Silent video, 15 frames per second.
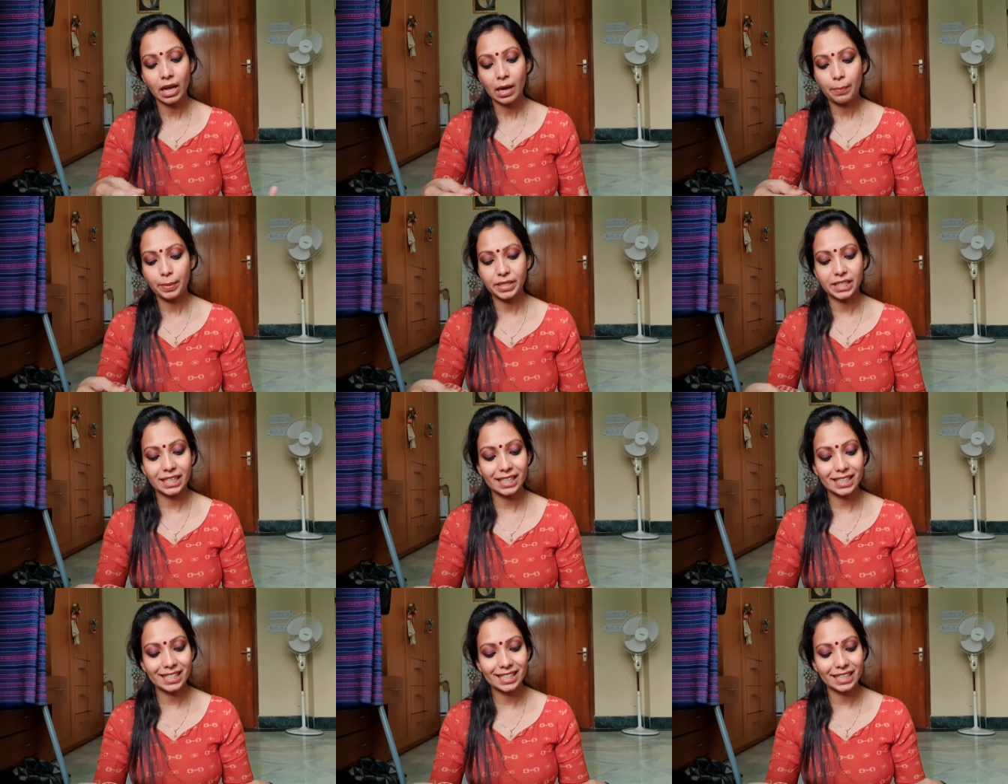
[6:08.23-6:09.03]
but
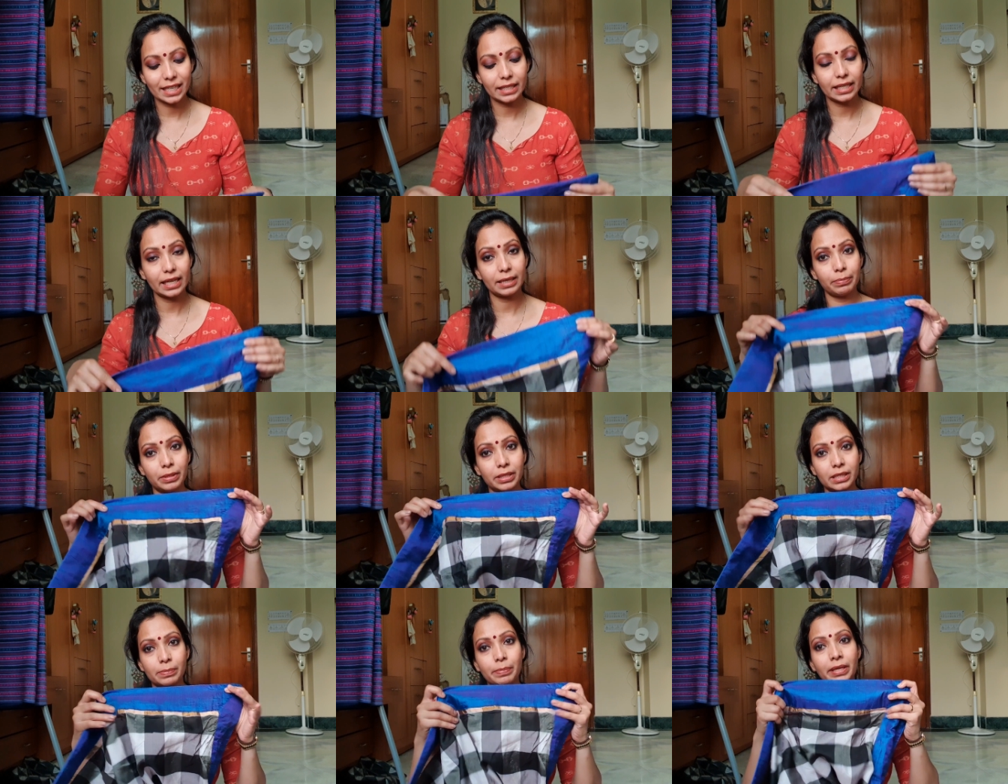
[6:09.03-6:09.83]
he said that
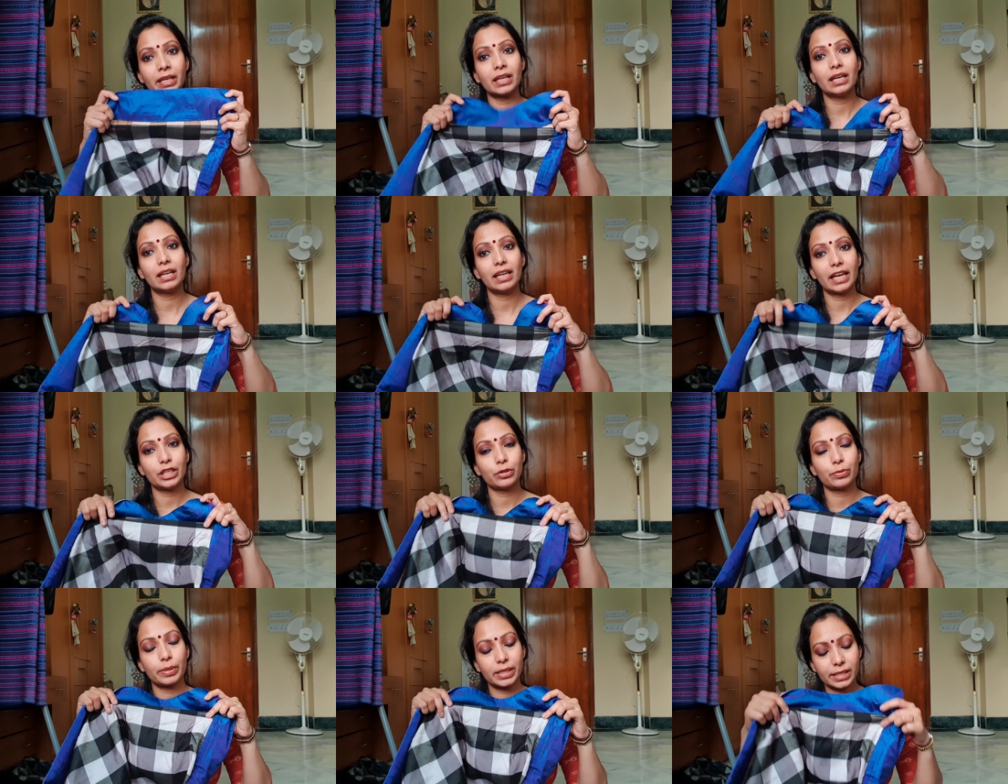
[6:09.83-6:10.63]
this being a
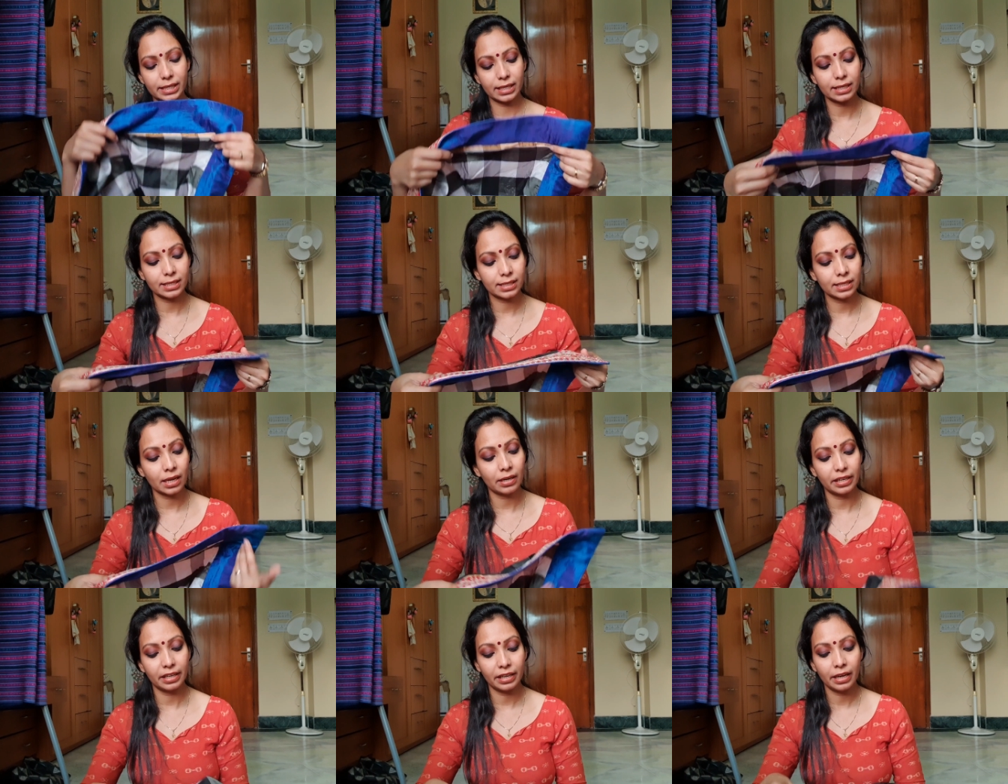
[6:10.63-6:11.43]
lightweight silk
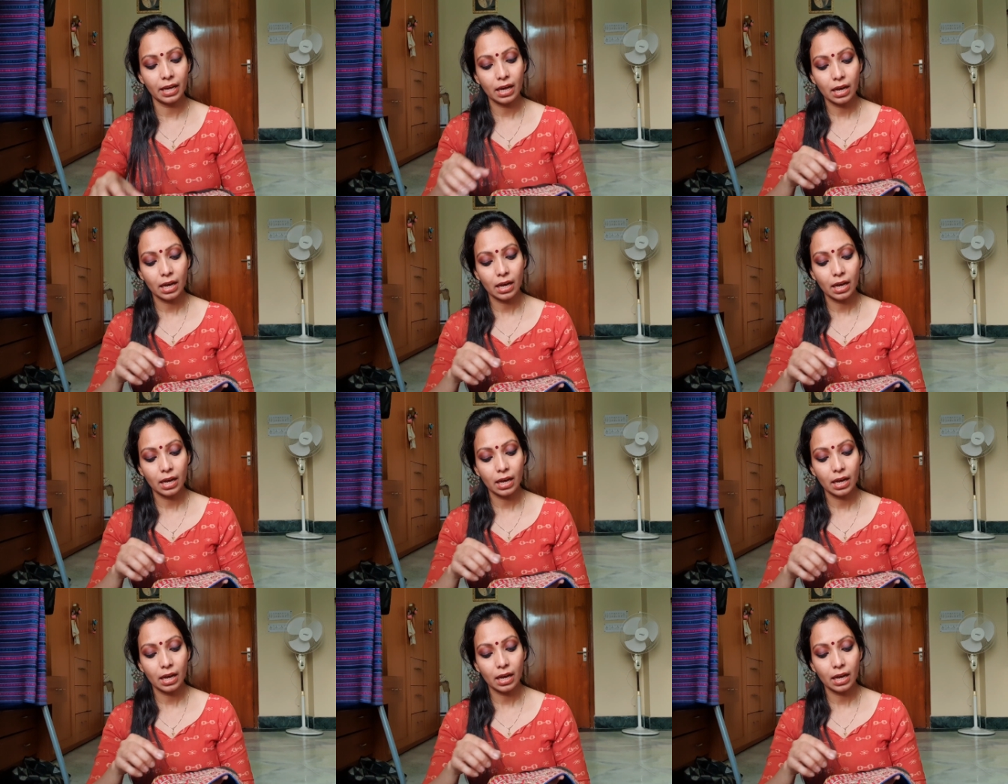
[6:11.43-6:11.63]
sari